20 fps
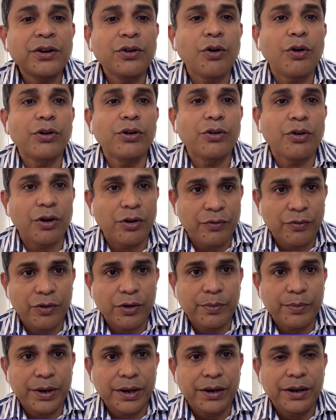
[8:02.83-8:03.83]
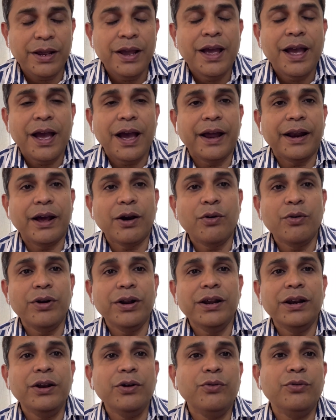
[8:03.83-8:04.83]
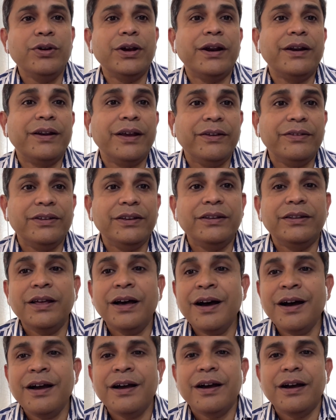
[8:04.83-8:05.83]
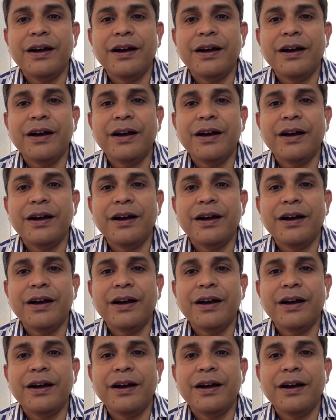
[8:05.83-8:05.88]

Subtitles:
non-conformity, and accordingly we are raising the